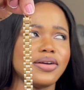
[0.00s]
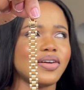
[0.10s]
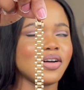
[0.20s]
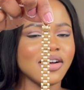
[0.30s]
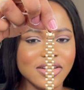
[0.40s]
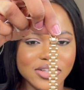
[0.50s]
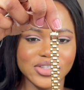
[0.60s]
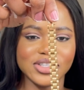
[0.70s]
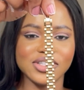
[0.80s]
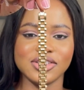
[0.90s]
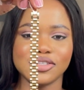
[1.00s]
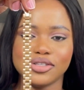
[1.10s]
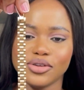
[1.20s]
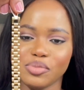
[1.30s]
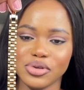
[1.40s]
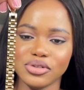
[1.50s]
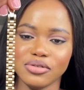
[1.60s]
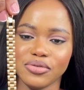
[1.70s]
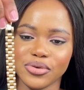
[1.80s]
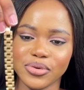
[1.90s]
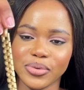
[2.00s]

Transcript: gosh, this is so beautiful.